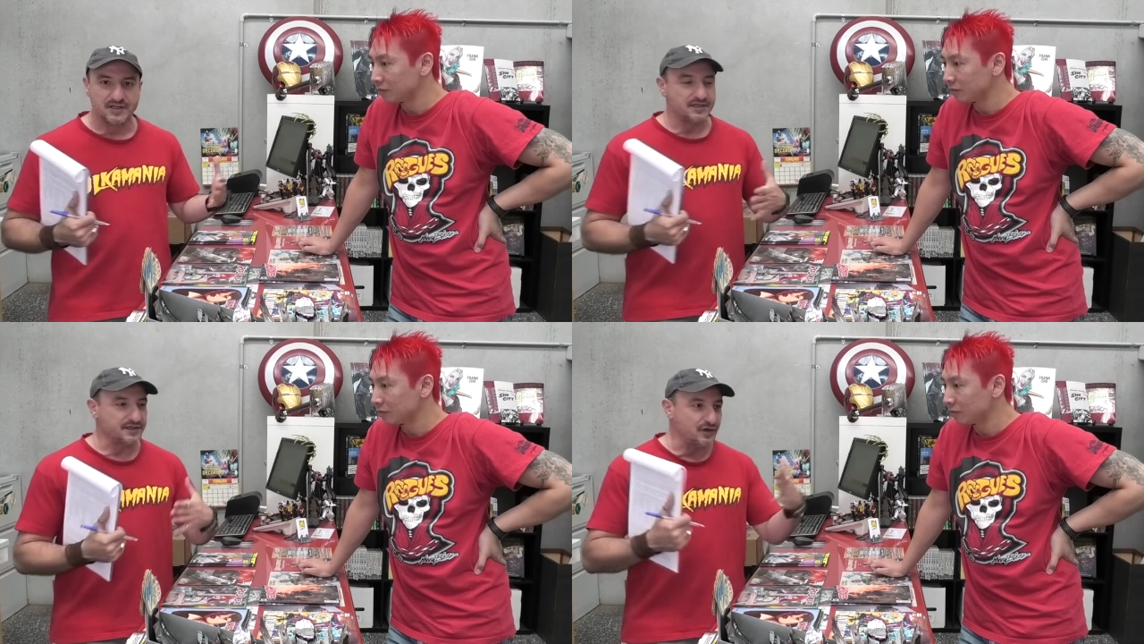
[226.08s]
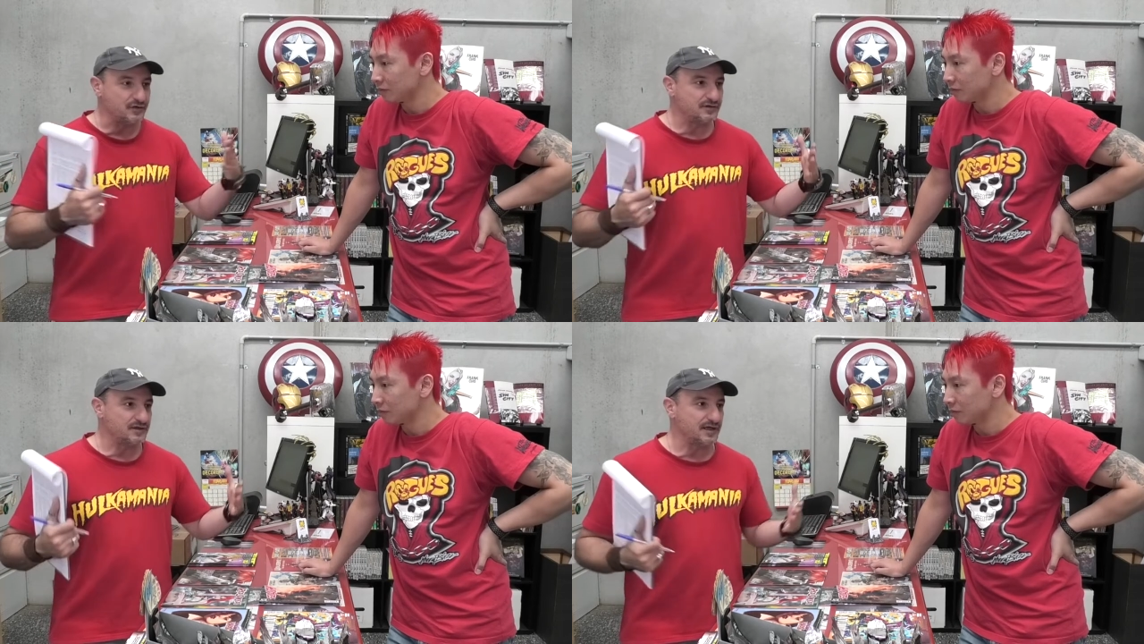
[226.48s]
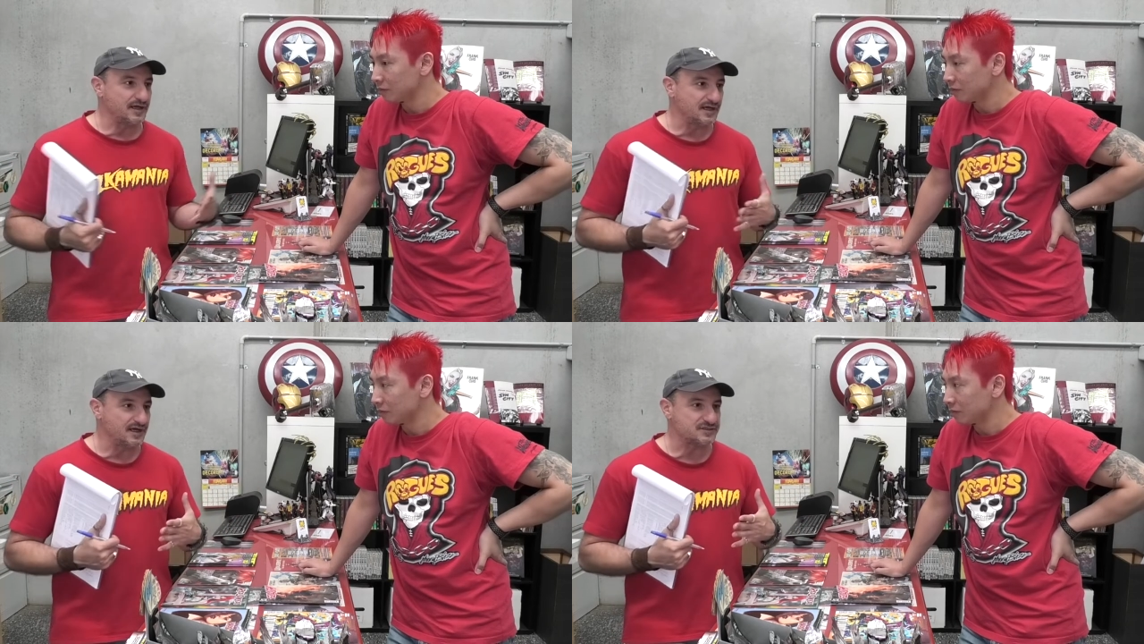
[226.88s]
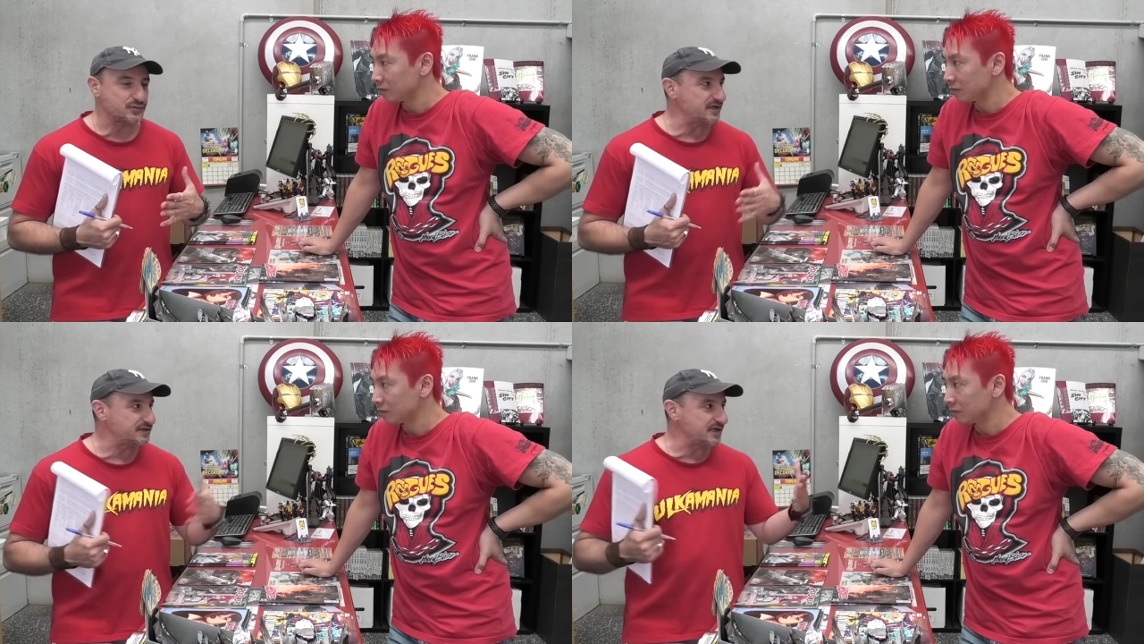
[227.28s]
Speaker 1: you know, uh, a
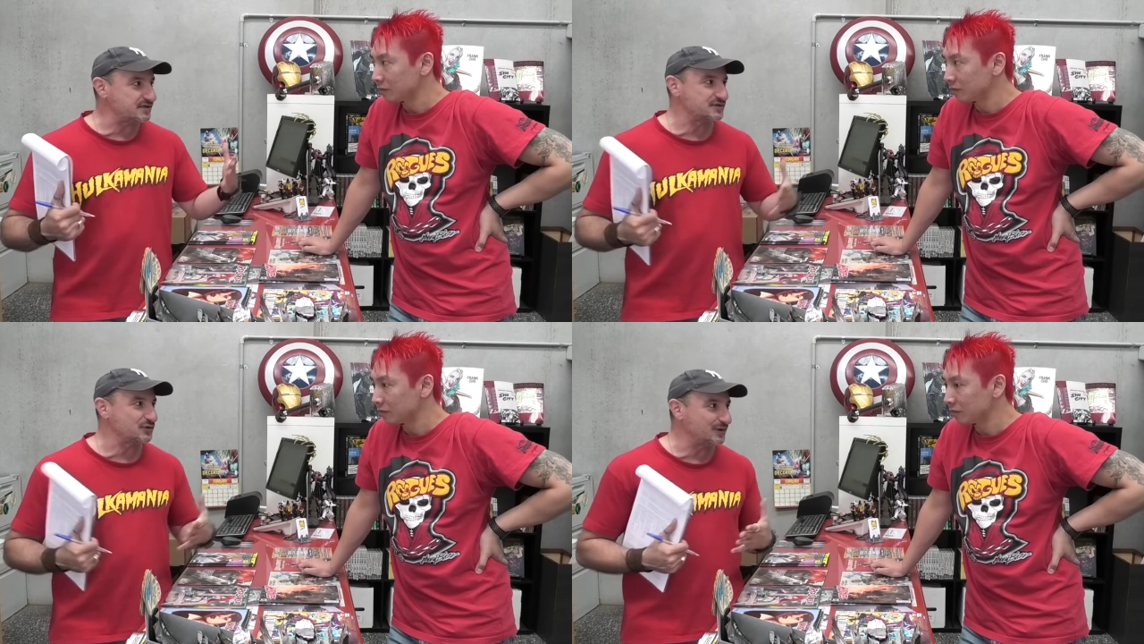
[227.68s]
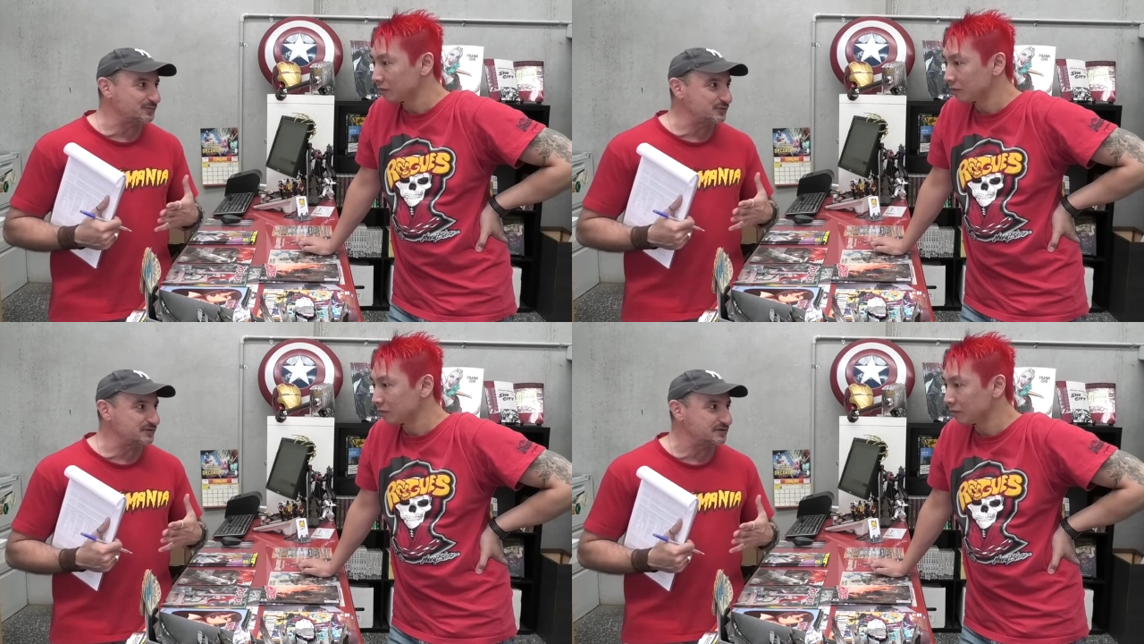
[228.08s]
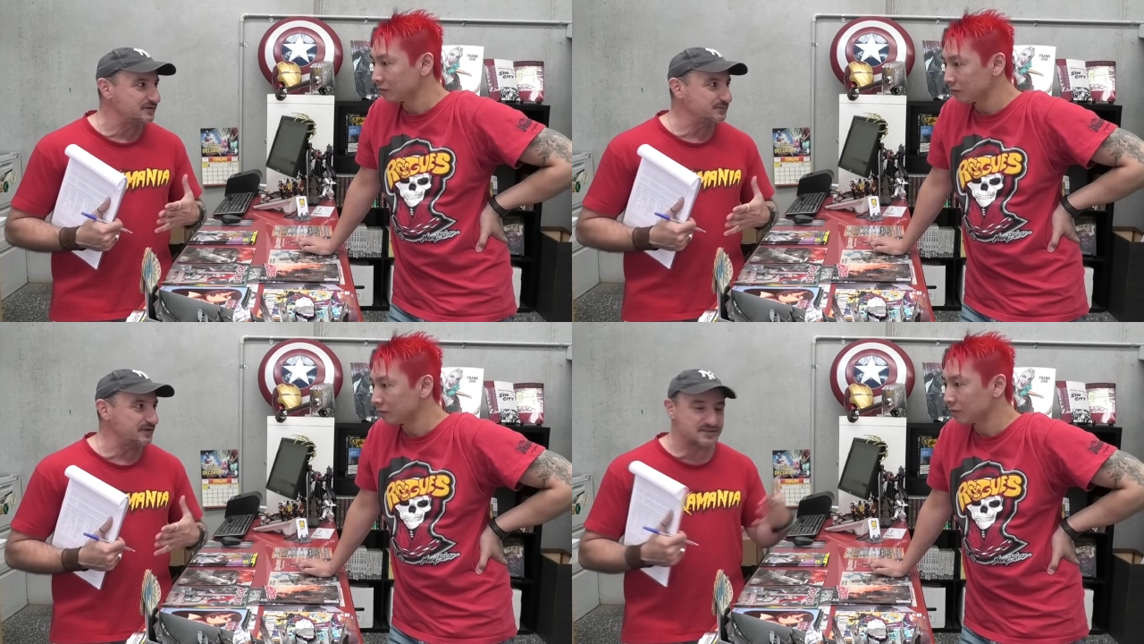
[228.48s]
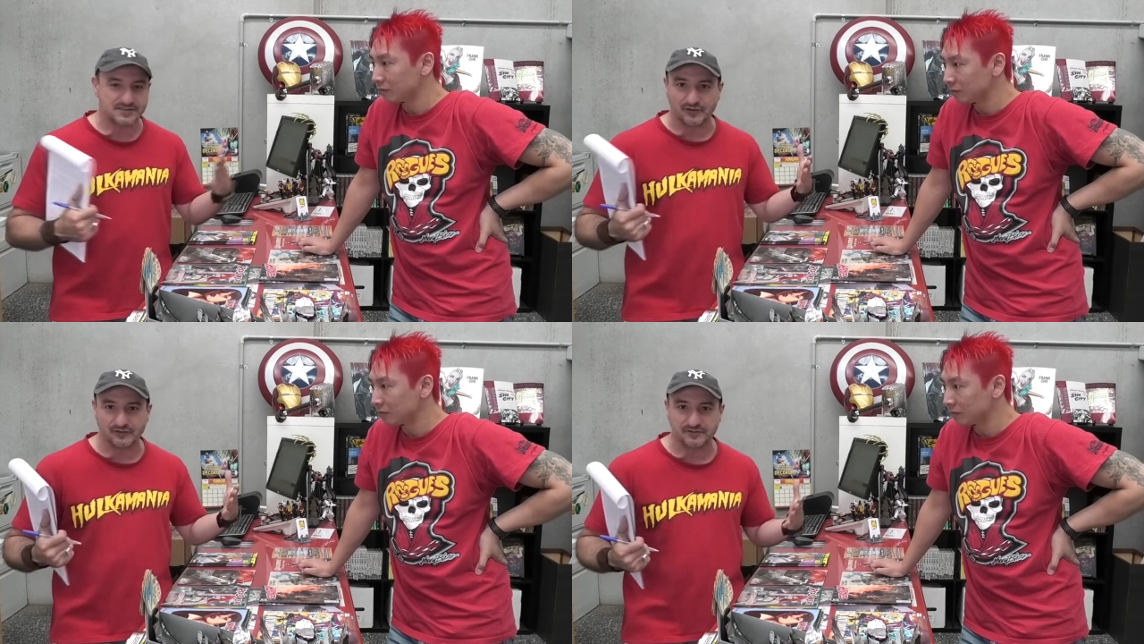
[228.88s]
$20,000 book being
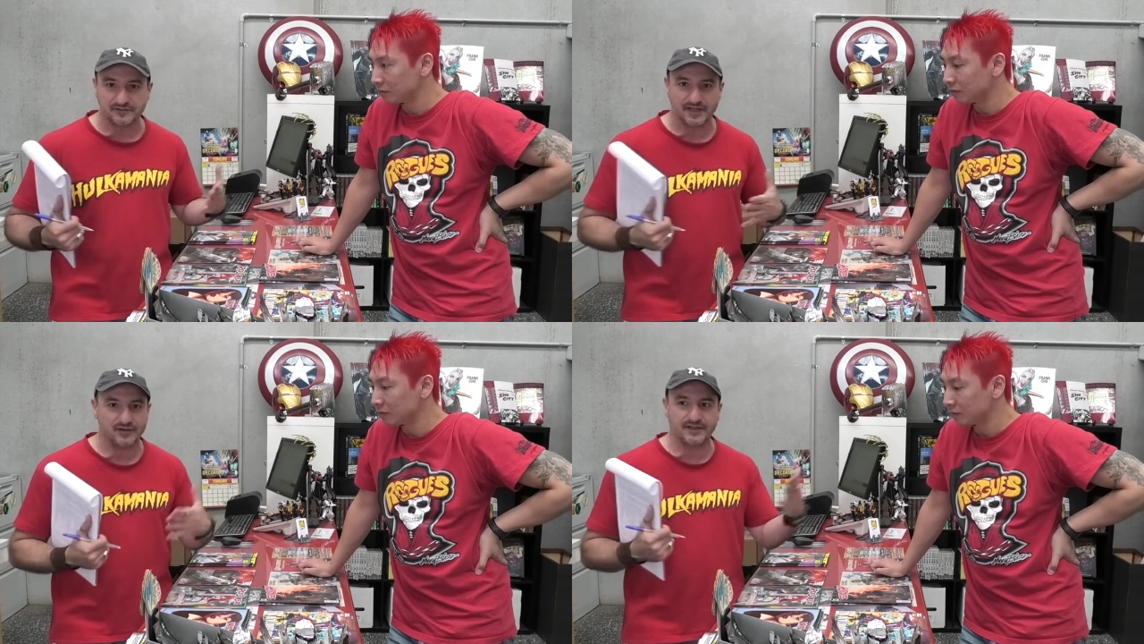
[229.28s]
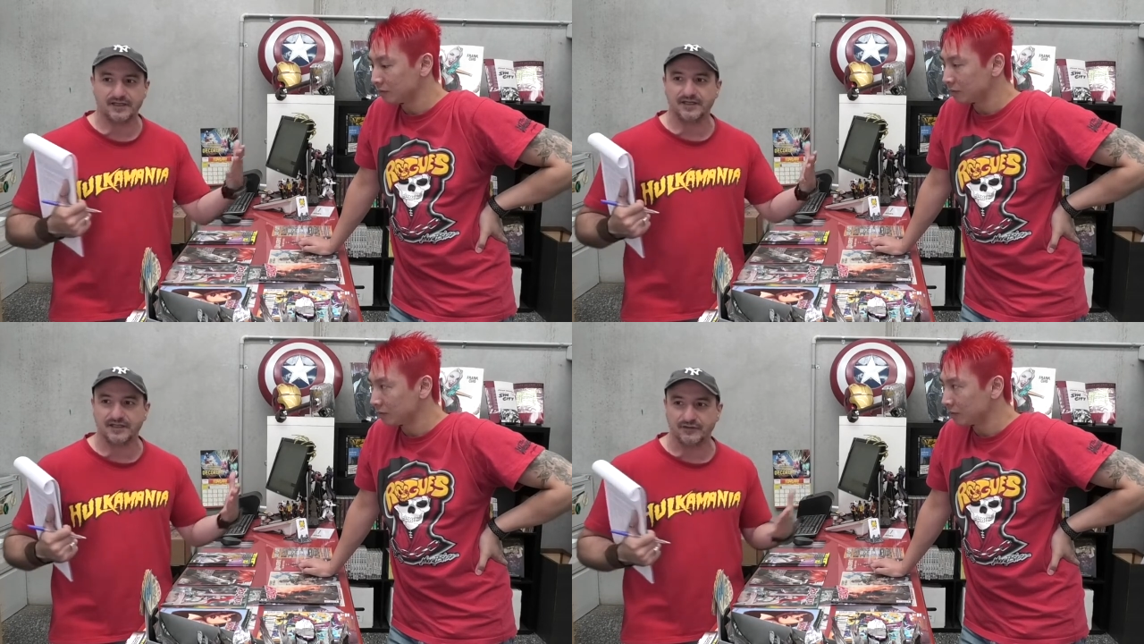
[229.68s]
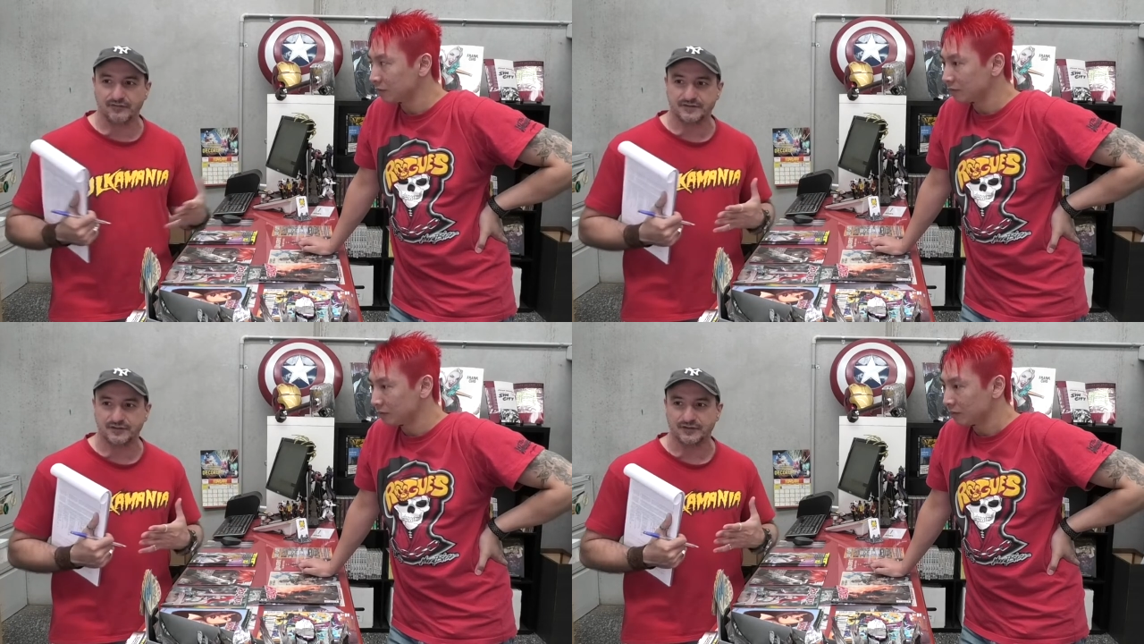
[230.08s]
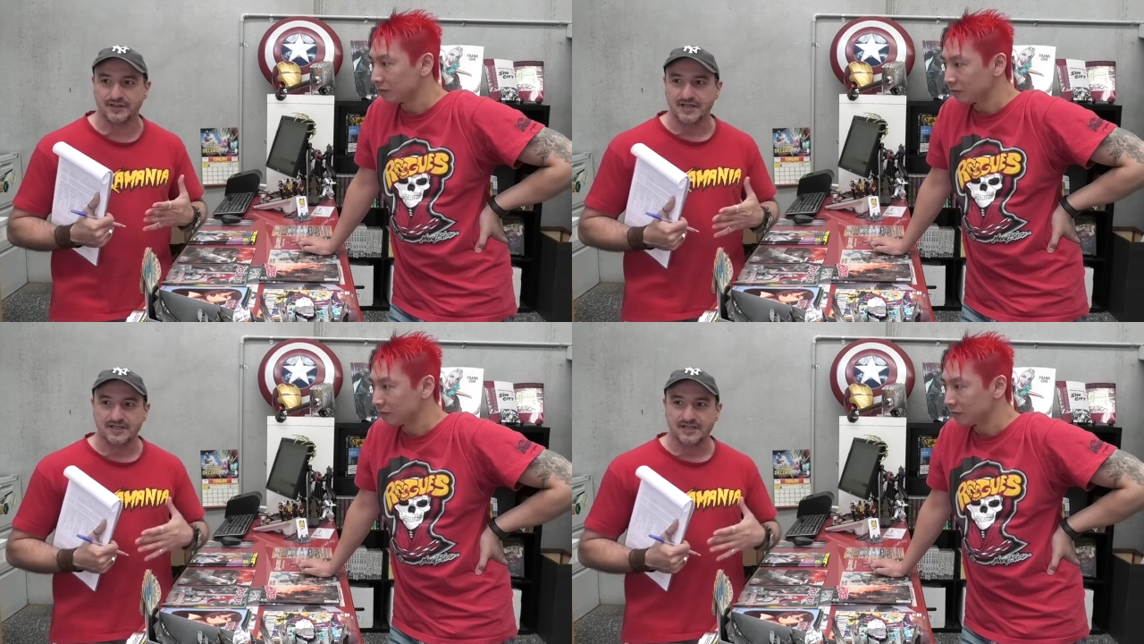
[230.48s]
sold. How are they getting a return?